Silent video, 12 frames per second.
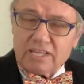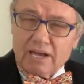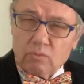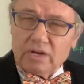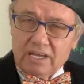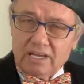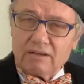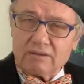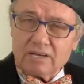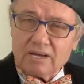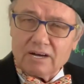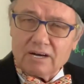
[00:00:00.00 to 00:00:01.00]
that we
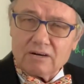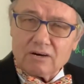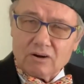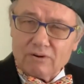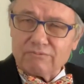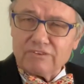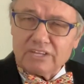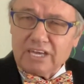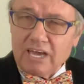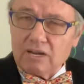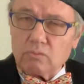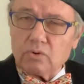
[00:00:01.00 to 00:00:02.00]
are
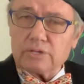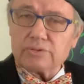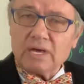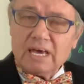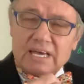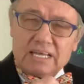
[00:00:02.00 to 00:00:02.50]
affiliated with